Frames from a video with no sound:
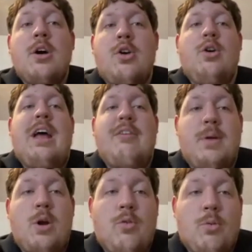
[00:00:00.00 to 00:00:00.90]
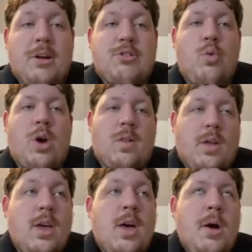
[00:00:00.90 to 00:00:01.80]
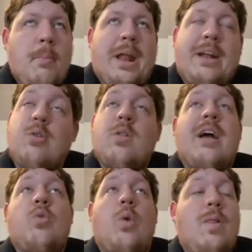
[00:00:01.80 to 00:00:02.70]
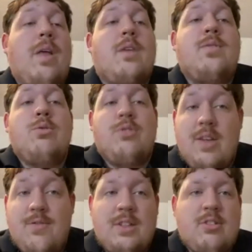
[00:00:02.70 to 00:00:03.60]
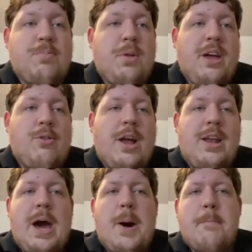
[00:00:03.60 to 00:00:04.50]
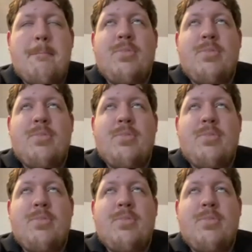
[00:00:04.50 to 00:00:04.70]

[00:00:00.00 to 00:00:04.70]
could have been over much quickly. But I do like the way Lakeview's defense is playing right now.